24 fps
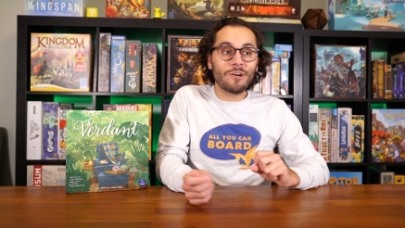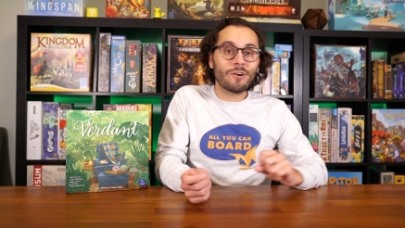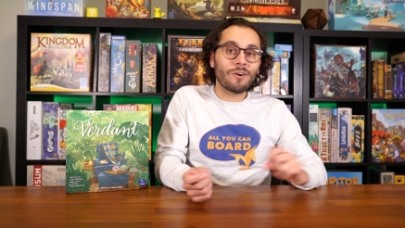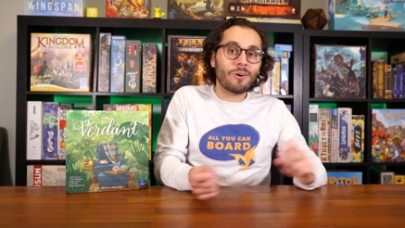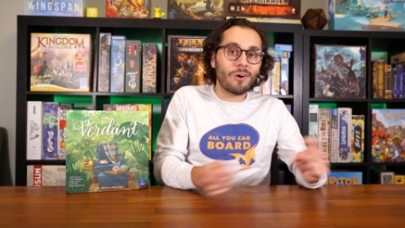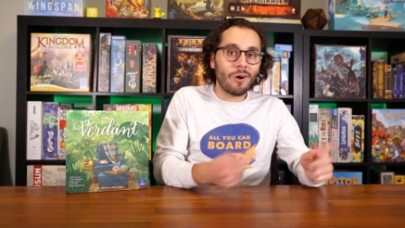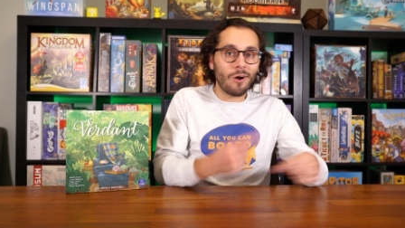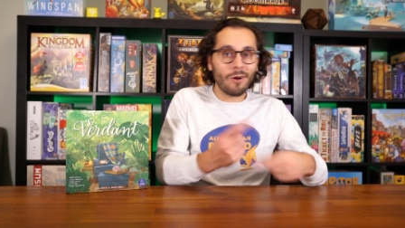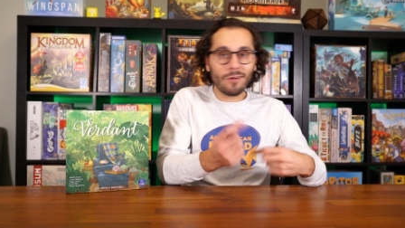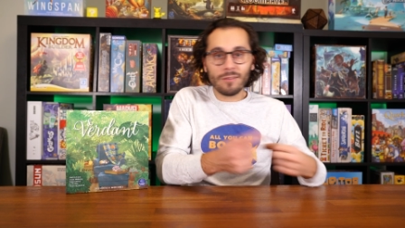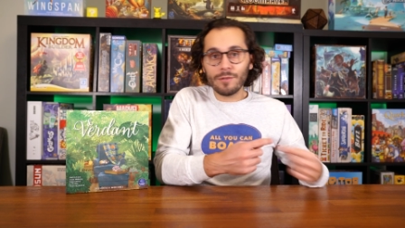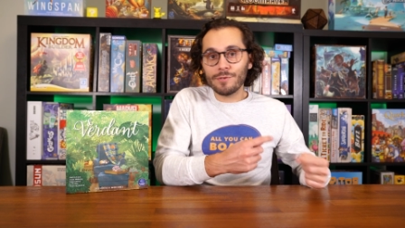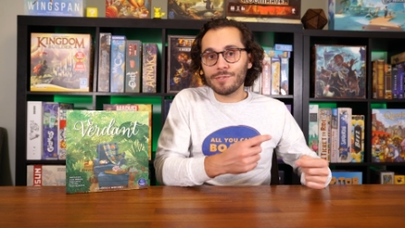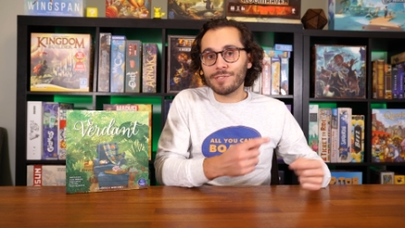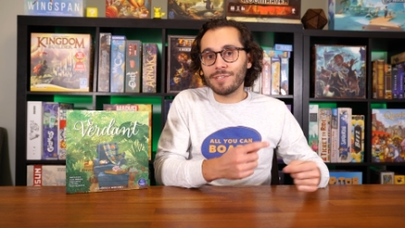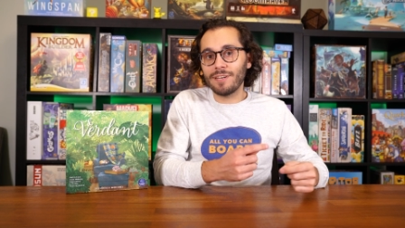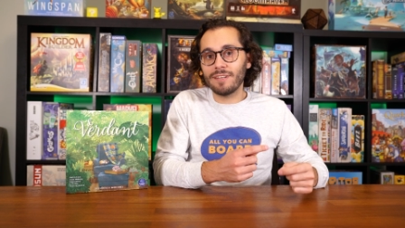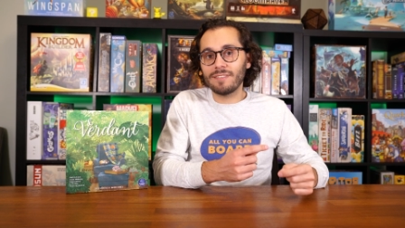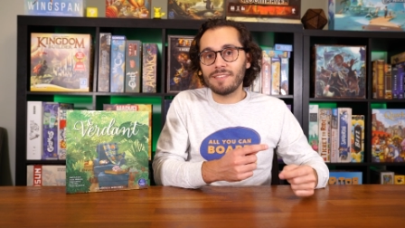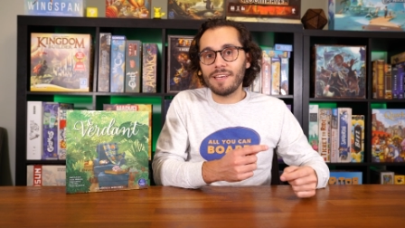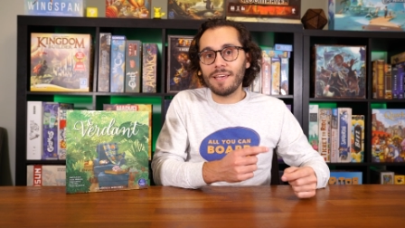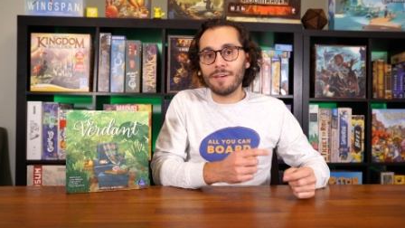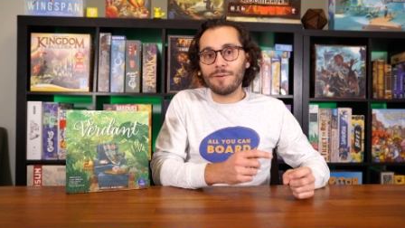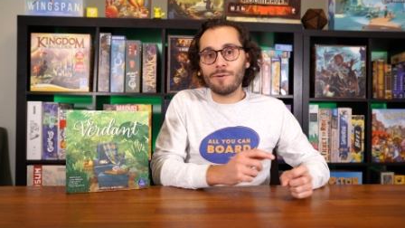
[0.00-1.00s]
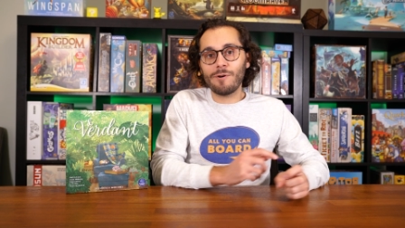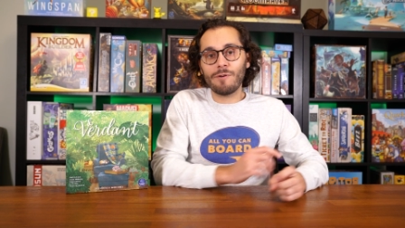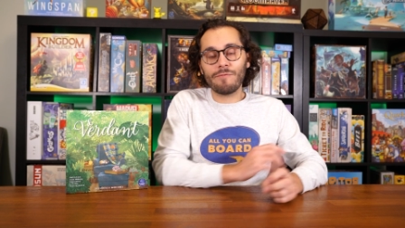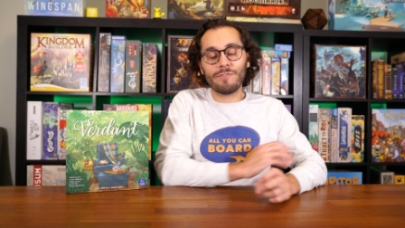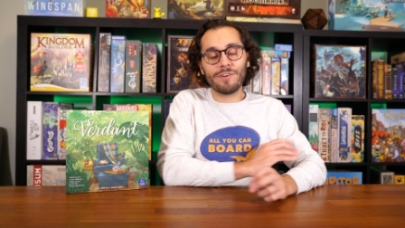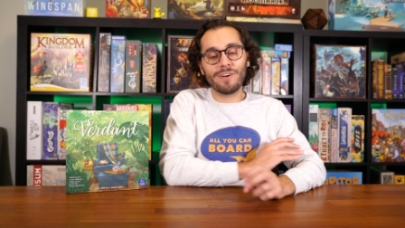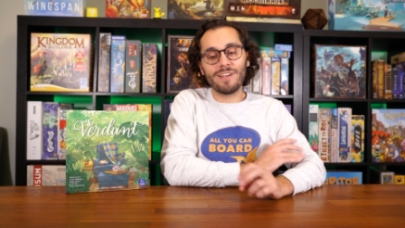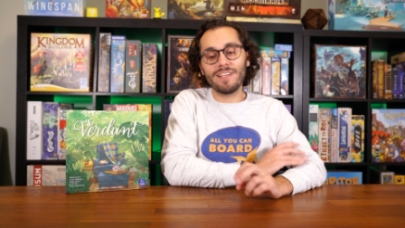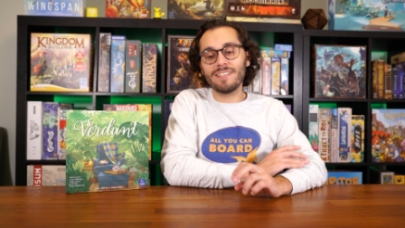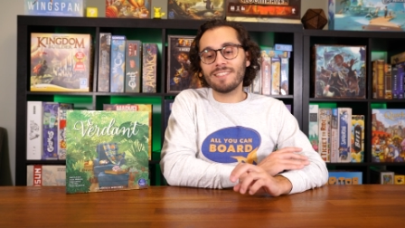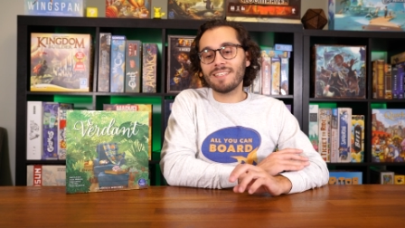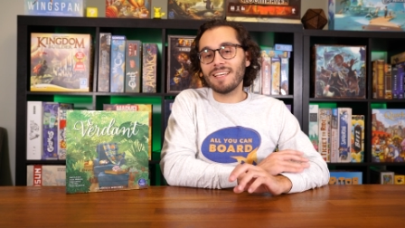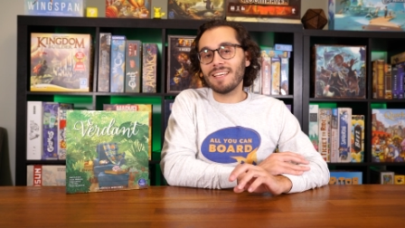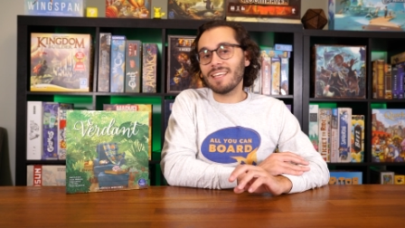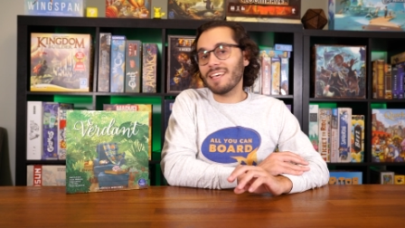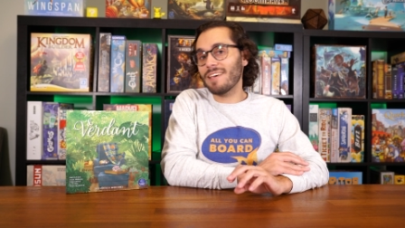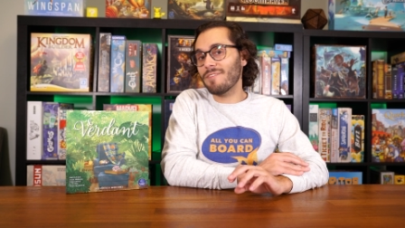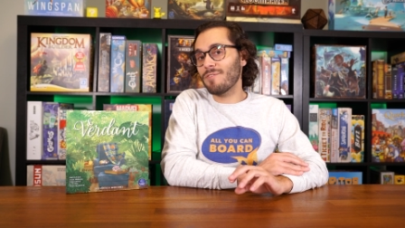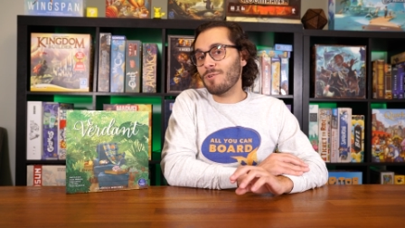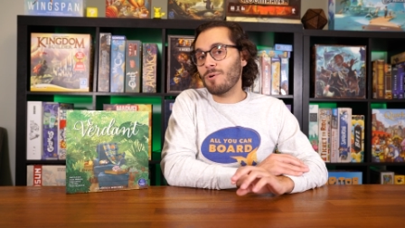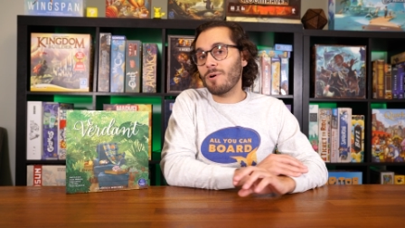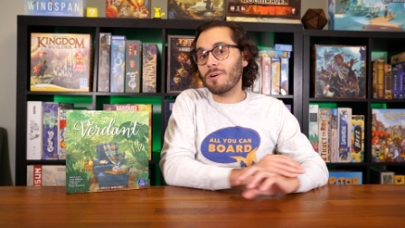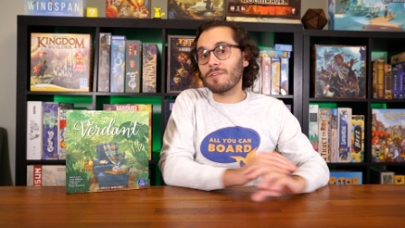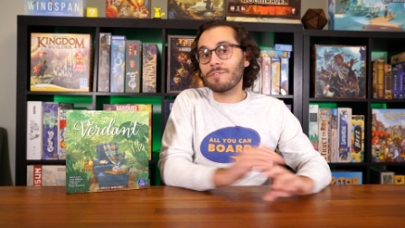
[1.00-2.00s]
Carlo's going to take over and he's going to
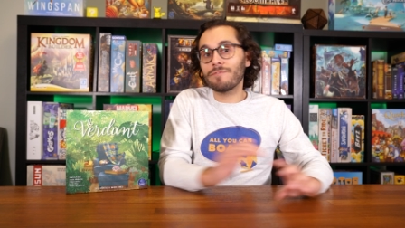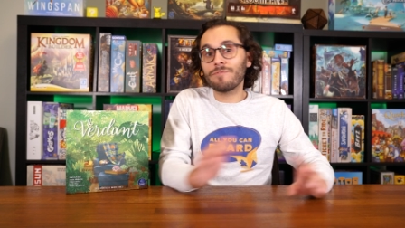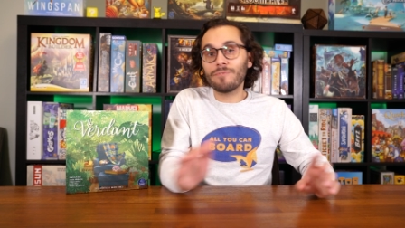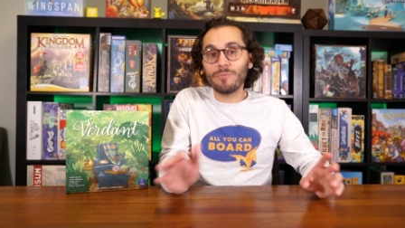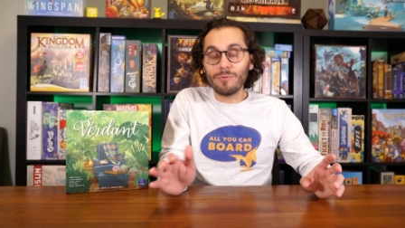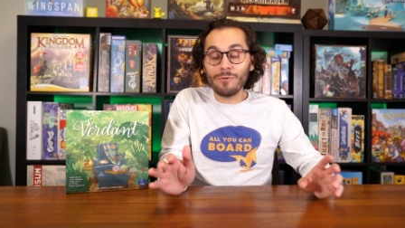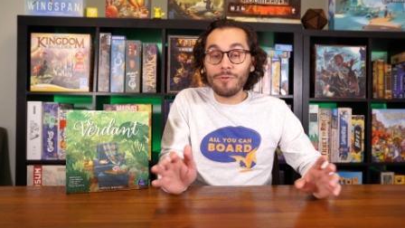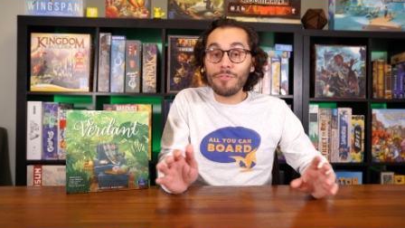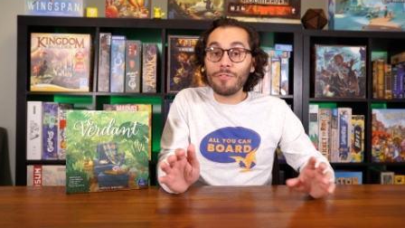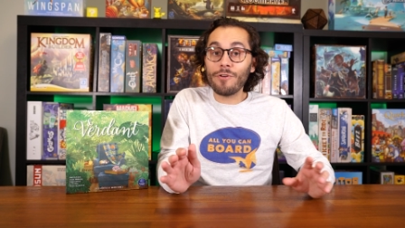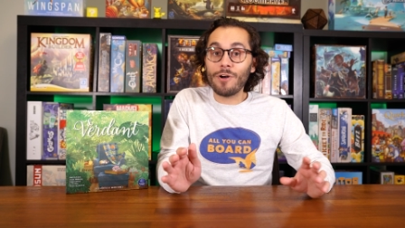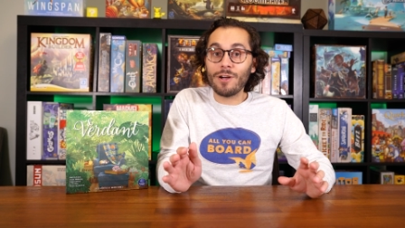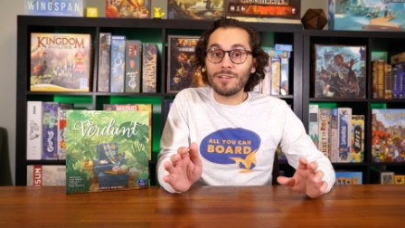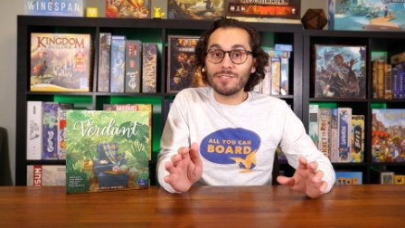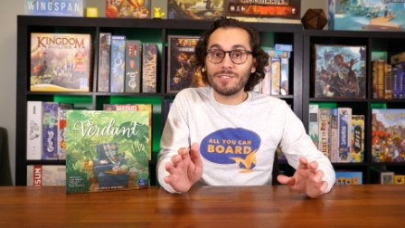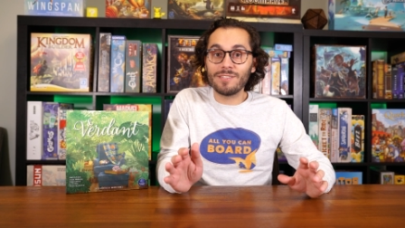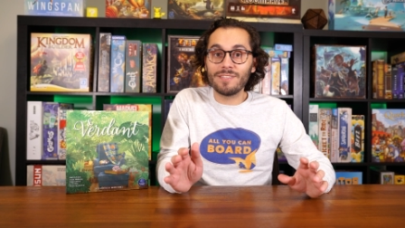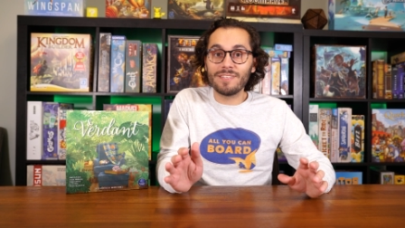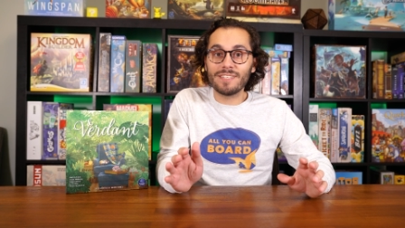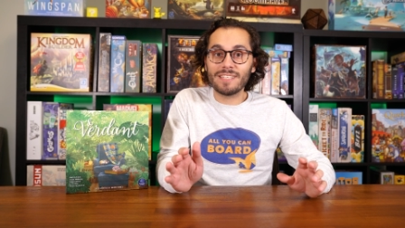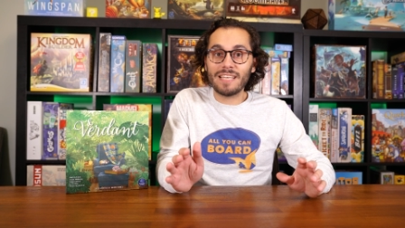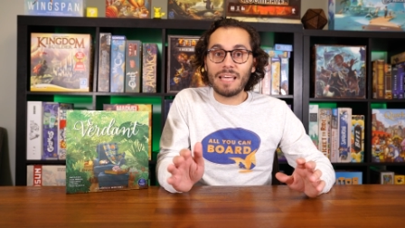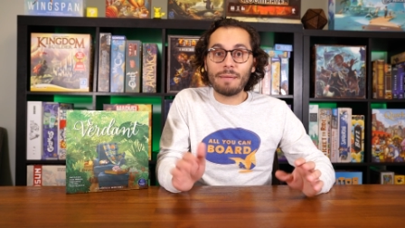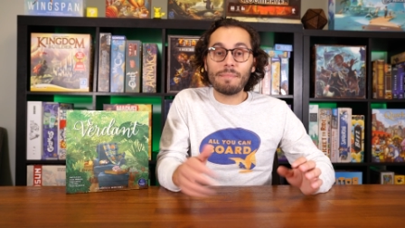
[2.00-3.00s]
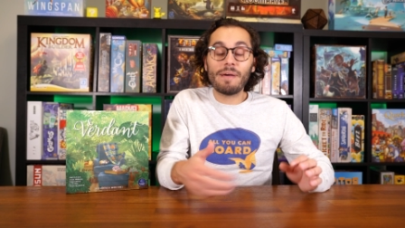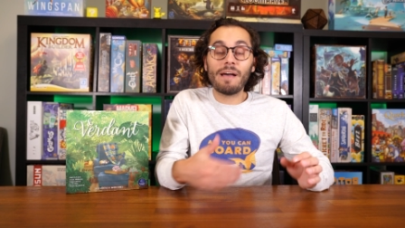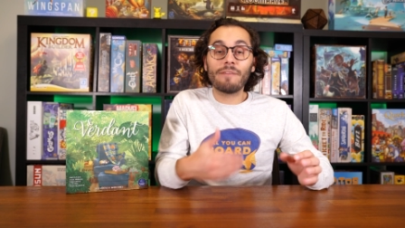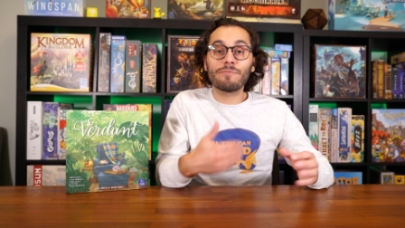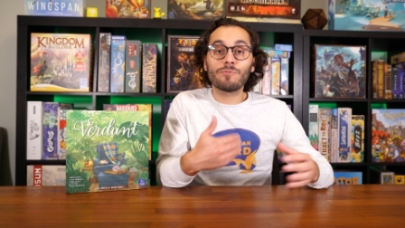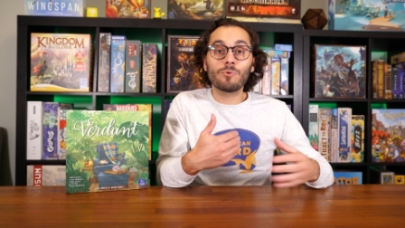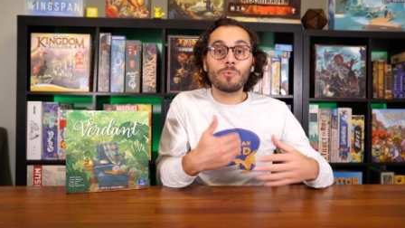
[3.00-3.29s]
give you our full thoughts on this game after